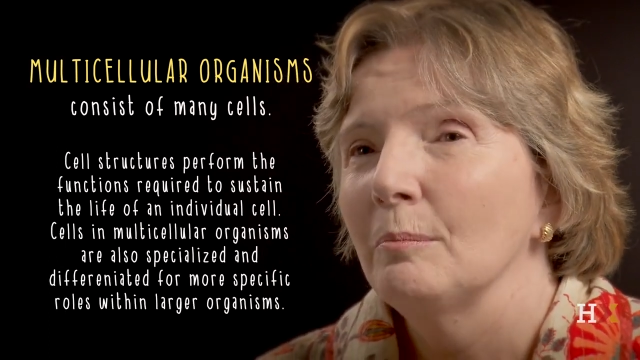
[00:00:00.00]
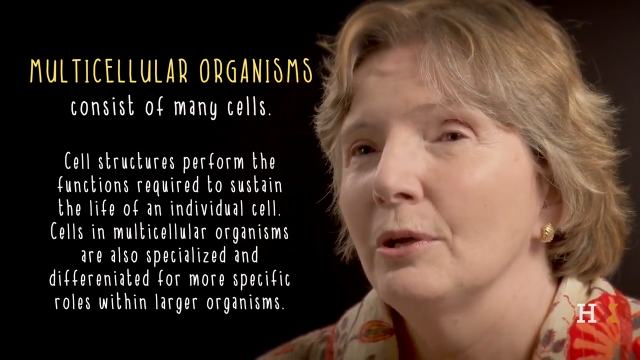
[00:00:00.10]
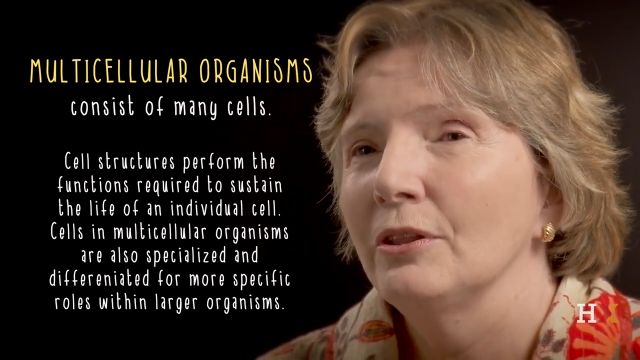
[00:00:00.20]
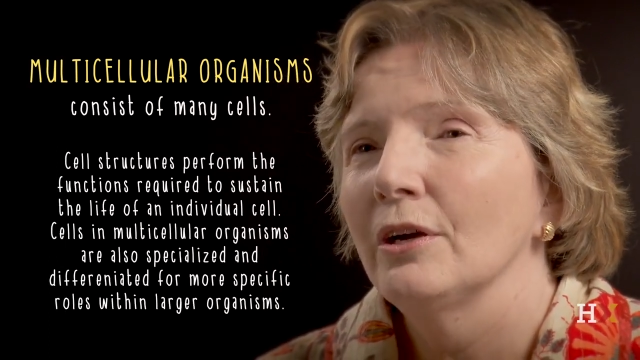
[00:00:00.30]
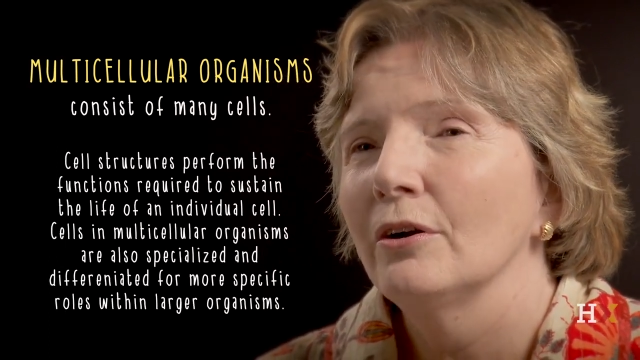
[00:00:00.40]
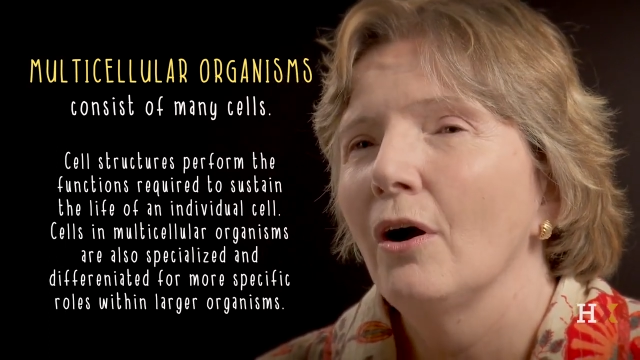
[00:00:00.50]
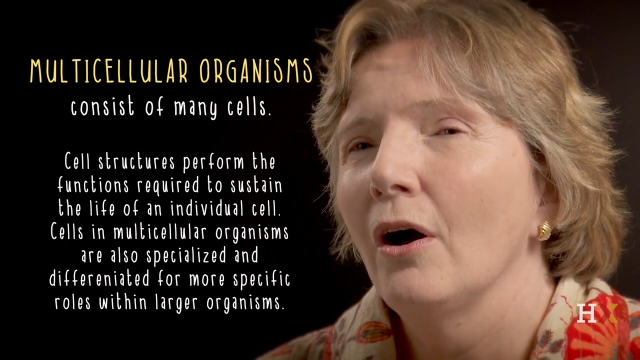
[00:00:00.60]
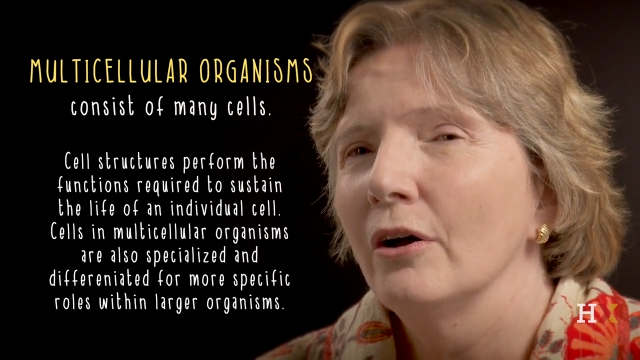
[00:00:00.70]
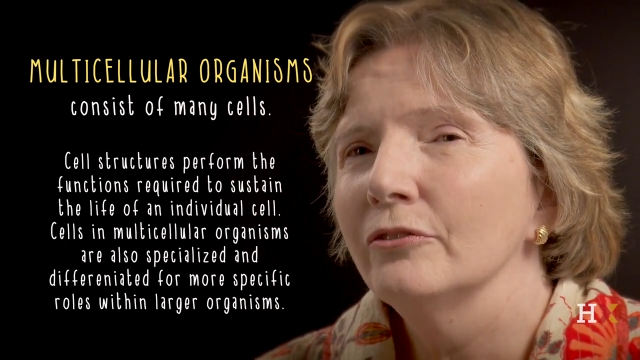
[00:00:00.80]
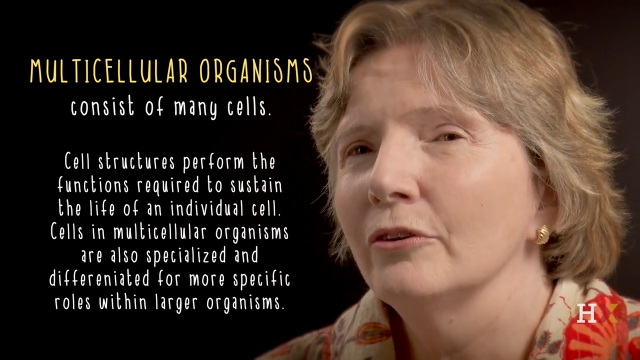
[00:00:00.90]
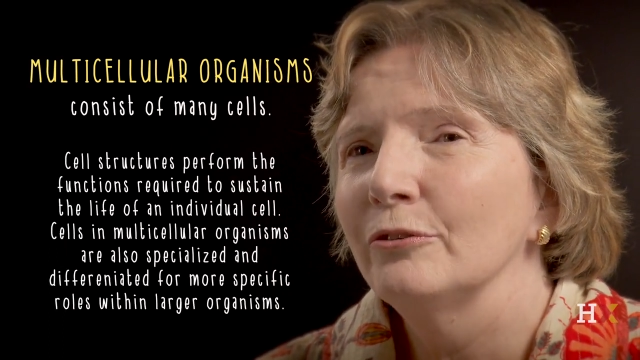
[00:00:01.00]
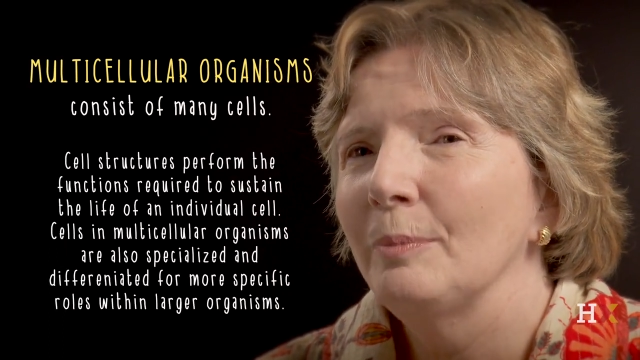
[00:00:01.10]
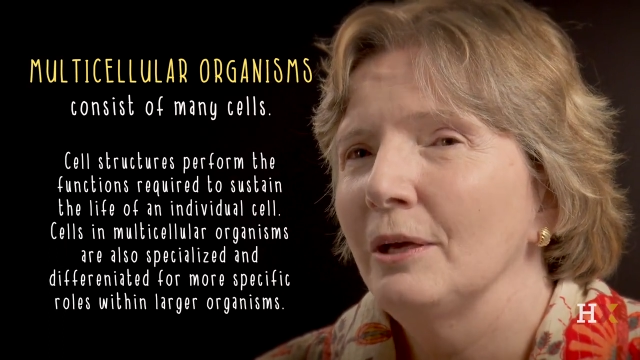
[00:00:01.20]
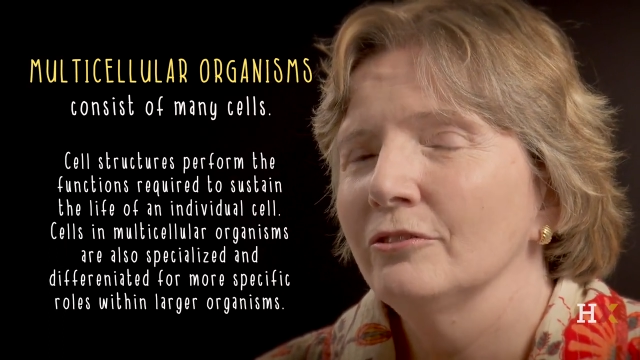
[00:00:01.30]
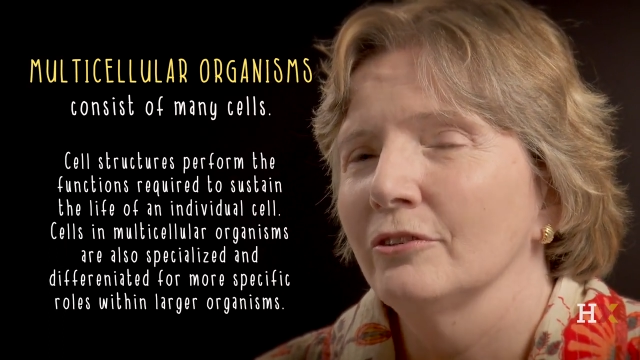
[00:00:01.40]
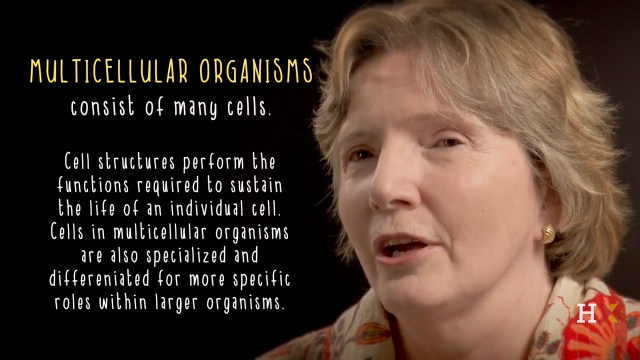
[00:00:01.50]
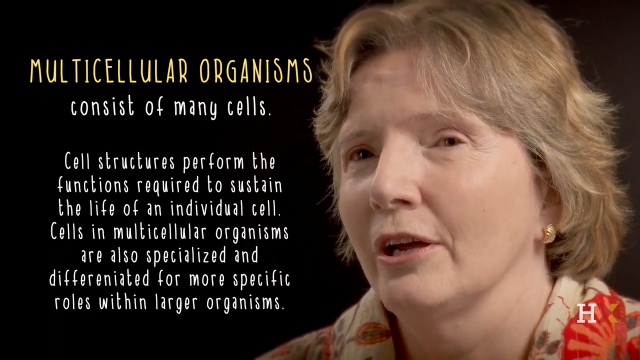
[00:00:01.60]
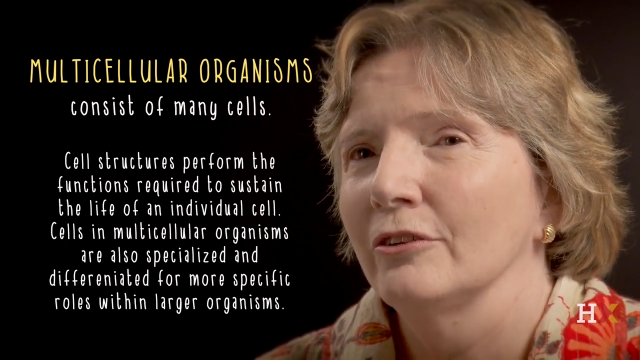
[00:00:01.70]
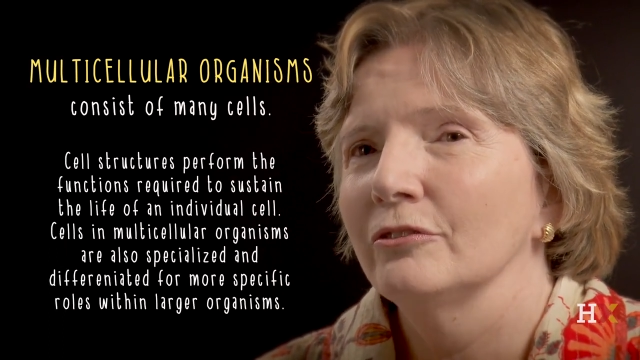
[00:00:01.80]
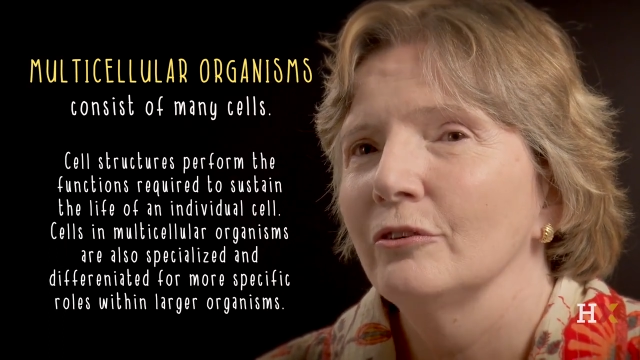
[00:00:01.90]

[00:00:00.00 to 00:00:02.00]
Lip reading: but they are also specialized